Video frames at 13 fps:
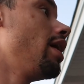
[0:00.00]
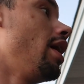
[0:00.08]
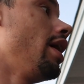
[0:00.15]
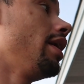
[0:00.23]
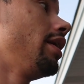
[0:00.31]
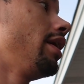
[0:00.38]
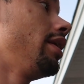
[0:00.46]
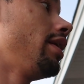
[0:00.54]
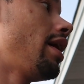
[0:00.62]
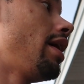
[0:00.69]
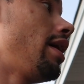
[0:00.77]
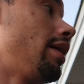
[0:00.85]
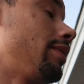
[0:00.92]
And
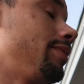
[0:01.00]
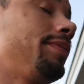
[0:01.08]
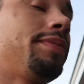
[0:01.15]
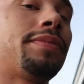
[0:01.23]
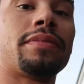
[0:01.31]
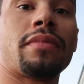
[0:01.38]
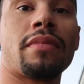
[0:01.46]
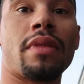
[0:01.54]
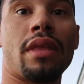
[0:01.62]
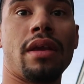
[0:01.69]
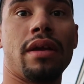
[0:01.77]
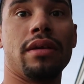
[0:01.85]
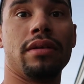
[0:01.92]
then
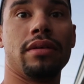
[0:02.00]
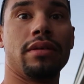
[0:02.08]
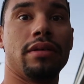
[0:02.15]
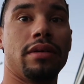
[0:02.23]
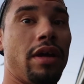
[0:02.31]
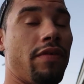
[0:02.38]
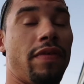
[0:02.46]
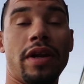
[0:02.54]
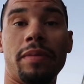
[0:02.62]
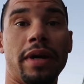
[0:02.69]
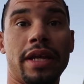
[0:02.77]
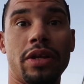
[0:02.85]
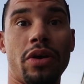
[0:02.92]
if
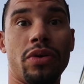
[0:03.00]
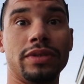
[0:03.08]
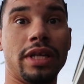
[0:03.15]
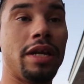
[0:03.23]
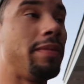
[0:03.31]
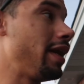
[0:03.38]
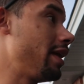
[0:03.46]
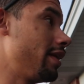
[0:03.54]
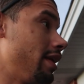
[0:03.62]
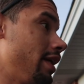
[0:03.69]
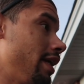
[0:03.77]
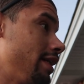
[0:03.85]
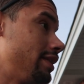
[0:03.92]
anybody knows anybody that
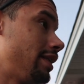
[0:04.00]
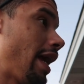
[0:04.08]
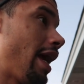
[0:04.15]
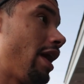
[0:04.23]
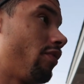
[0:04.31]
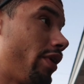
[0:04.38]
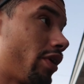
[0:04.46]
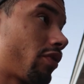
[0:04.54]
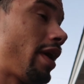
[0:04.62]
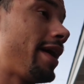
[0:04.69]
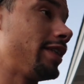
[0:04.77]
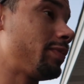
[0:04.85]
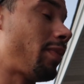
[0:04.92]
needs a rear
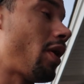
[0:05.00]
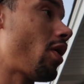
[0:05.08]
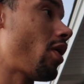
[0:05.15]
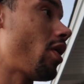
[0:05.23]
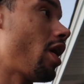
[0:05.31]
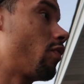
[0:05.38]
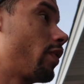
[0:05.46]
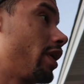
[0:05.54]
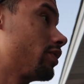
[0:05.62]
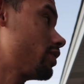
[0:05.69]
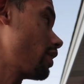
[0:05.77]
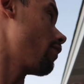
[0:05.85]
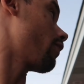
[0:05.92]
crash bar, a rear
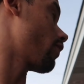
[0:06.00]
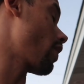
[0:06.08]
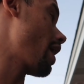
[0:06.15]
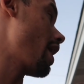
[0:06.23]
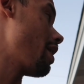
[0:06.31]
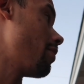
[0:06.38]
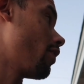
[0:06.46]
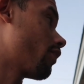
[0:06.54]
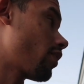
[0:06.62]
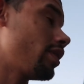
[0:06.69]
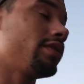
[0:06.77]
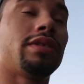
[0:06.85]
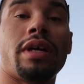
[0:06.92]
subframe, a
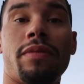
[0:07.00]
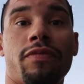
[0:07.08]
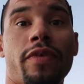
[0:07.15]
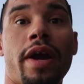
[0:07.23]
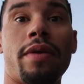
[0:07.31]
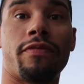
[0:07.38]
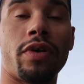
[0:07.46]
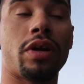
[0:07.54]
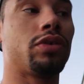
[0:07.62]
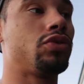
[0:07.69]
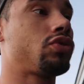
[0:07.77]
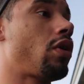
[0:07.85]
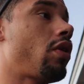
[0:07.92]
front subframe, front
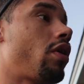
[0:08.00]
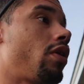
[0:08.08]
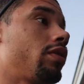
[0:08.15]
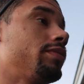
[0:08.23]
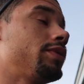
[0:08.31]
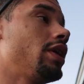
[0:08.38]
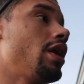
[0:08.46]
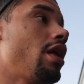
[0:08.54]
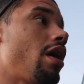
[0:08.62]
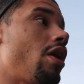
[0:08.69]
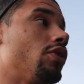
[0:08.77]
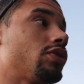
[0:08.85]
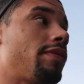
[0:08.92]
control arms,
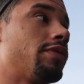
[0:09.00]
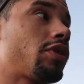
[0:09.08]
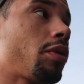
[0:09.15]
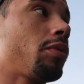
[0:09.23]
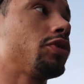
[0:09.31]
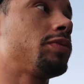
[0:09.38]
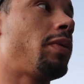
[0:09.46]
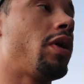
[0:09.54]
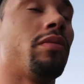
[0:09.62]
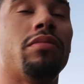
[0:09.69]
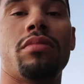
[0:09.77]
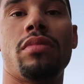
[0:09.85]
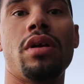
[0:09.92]
also have a turbo
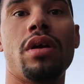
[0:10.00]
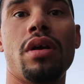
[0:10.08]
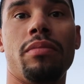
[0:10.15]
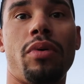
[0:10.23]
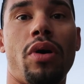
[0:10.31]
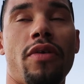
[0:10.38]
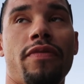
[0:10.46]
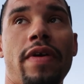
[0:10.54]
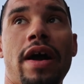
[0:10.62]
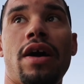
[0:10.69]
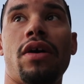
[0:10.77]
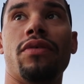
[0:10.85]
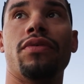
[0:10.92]
smart ball
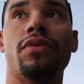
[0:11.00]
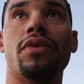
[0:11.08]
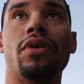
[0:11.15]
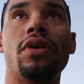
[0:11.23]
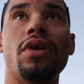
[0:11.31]
valve,